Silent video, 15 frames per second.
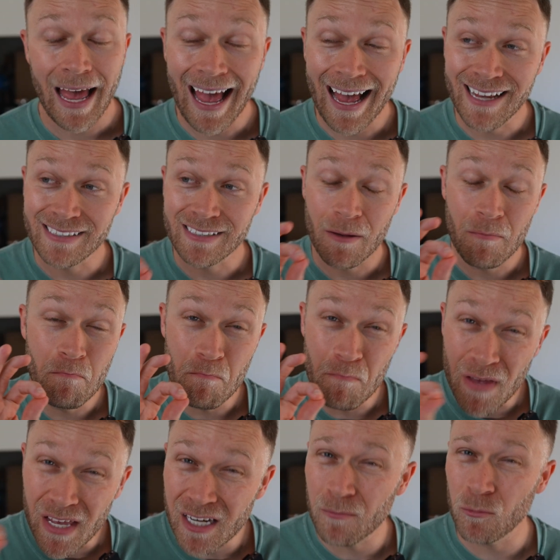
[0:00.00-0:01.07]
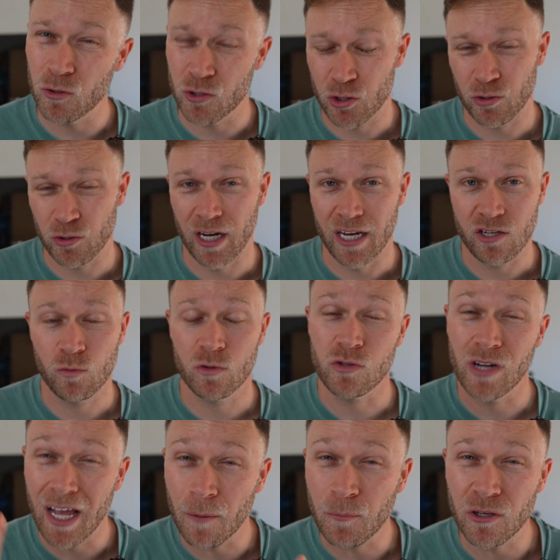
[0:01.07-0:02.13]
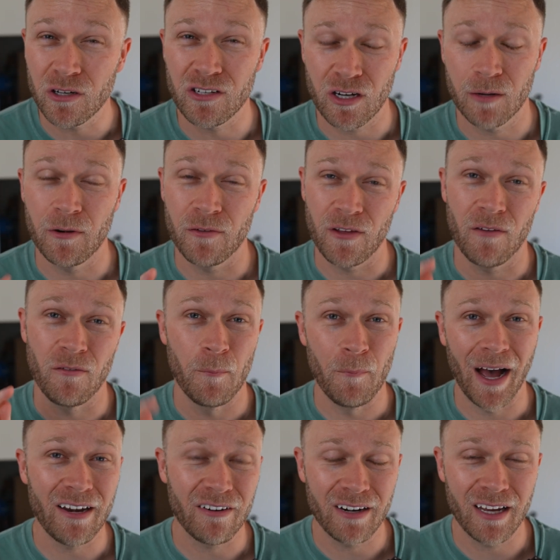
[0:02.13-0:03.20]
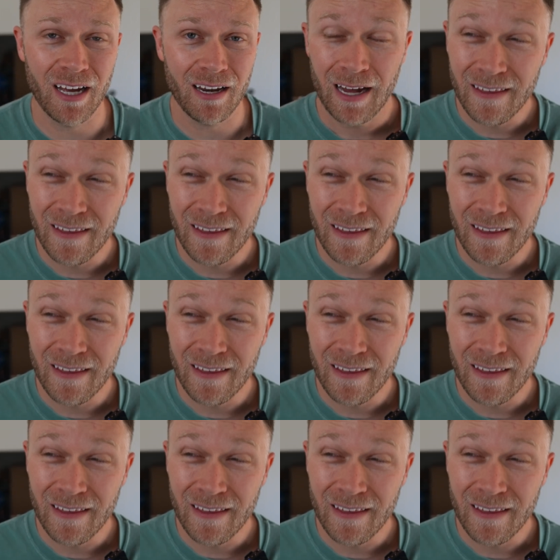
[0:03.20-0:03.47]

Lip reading: has minimal stretch, which will help you determine if you have a bite or not.